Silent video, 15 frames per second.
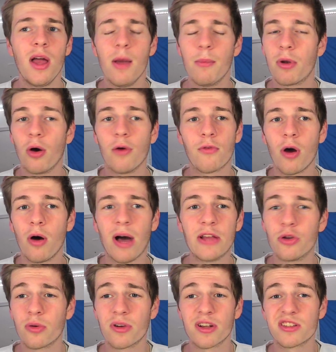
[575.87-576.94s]
But overall, I
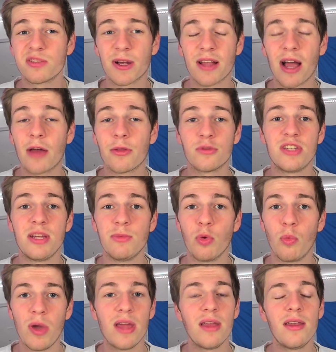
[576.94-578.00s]
don't expect either team to
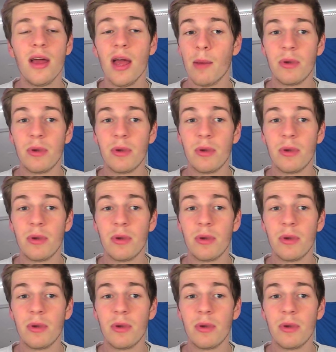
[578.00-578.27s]
win.